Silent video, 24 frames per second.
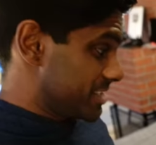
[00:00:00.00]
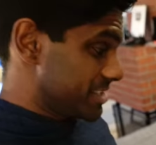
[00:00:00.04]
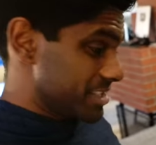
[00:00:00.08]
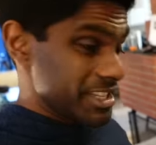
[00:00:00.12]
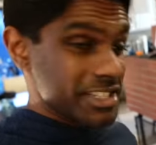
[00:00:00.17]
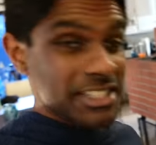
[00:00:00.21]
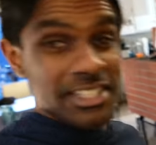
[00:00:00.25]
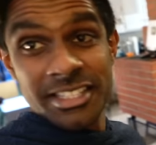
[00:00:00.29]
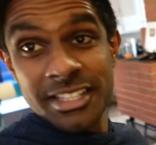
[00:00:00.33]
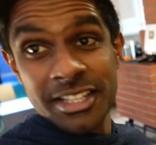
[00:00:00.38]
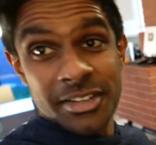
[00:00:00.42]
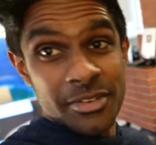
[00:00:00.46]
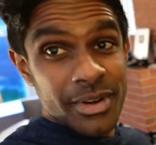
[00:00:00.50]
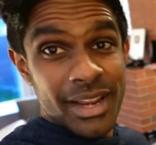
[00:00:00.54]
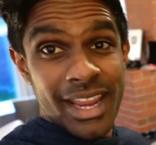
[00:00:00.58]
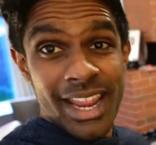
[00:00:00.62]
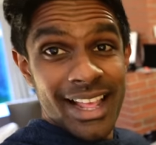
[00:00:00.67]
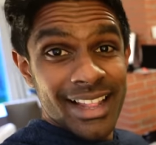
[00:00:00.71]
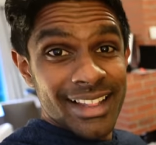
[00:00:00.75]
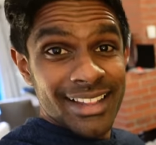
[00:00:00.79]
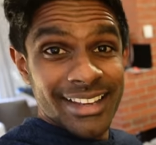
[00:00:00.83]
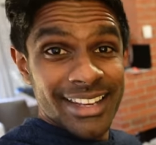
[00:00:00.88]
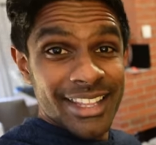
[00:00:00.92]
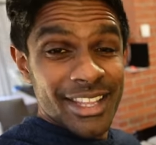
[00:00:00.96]
This is the
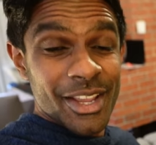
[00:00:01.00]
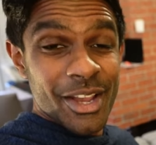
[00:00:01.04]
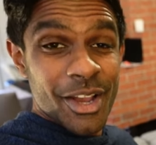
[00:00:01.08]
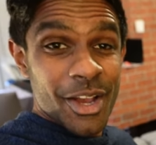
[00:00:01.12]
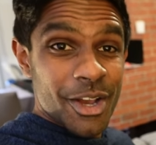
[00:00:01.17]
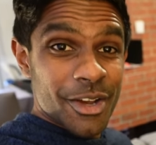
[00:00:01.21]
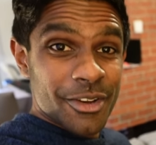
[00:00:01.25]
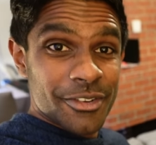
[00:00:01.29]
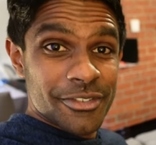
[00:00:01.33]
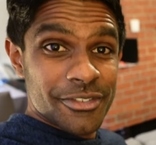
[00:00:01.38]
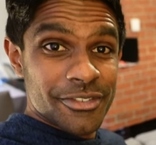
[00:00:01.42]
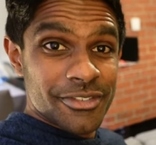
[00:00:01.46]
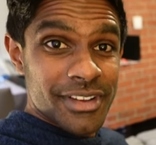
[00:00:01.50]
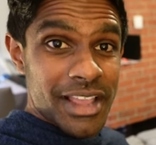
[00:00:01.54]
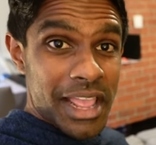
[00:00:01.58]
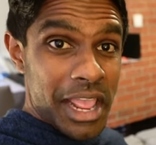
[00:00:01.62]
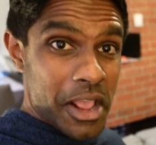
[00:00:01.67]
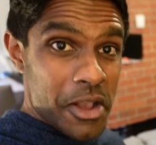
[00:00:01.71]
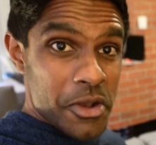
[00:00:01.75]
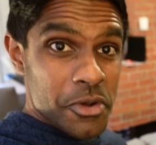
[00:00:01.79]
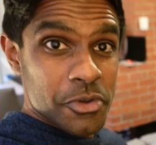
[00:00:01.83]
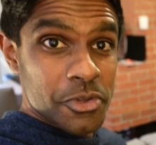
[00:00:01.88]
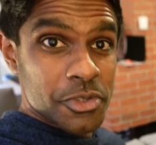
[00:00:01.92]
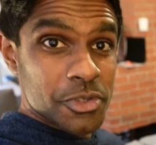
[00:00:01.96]
reality of
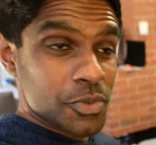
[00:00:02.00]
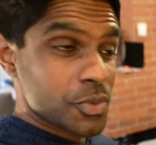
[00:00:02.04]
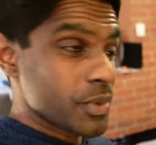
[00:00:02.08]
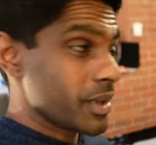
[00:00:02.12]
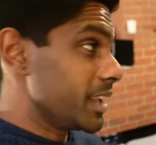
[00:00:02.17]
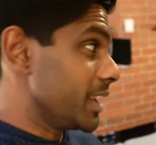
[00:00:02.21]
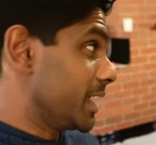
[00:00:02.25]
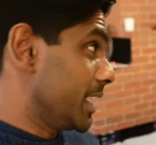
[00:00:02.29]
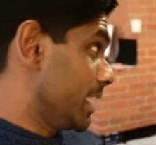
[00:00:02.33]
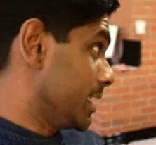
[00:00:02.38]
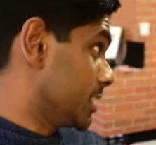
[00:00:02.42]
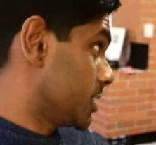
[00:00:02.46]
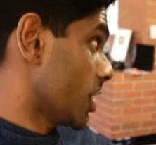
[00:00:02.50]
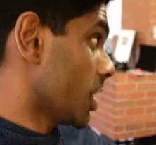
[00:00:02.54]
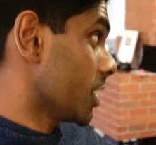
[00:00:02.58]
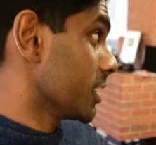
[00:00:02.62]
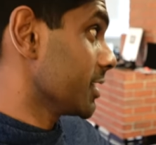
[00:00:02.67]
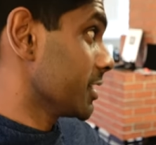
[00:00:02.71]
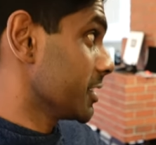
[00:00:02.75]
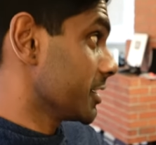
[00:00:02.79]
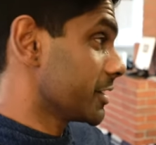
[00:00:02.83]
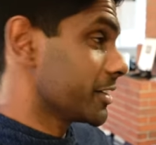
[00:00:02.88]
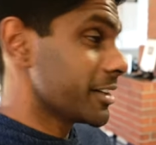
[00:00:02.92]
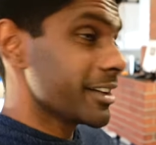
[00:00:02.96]
house with a
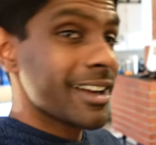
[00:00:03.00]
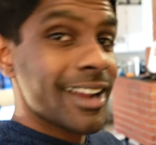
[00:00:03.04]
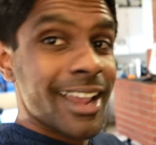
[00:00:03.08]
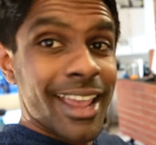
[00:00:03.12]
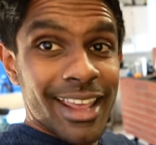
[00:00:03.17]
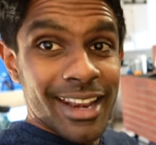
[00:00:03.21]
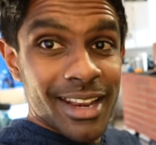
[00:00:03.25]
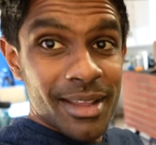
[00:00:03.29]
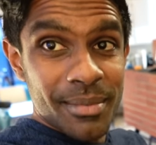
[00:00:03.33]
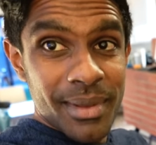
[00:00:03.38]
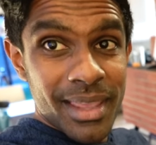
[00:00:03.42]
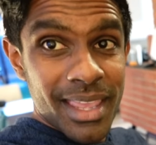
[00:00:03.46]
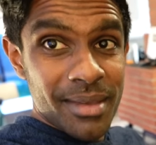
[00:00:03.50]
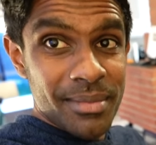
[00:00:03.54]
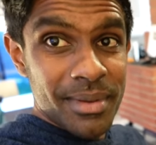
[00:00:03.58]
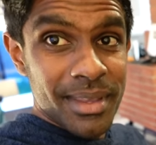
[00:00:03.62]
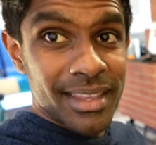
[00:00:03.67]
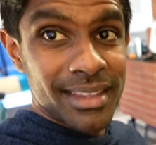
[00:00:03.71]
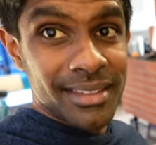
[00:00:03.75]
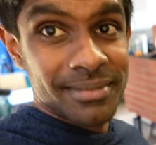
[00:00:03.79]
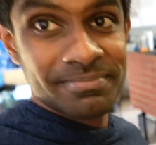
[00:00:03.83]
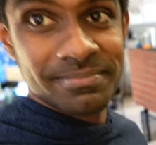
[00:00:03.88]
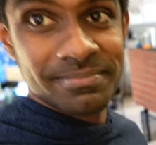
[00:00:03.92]
toddler and a baby.